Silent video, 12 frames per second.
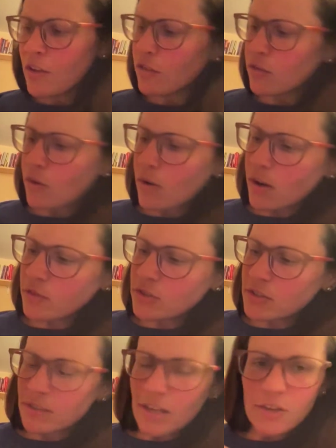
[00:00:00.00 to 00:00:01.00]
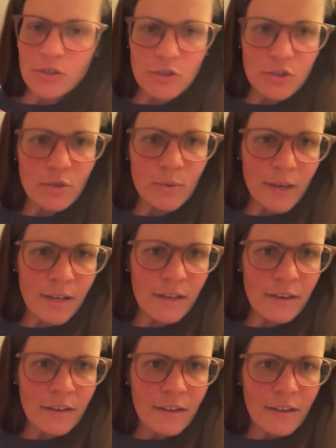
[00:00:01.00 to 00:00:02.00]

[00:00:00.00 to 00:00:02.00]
So I'll just, like, do it,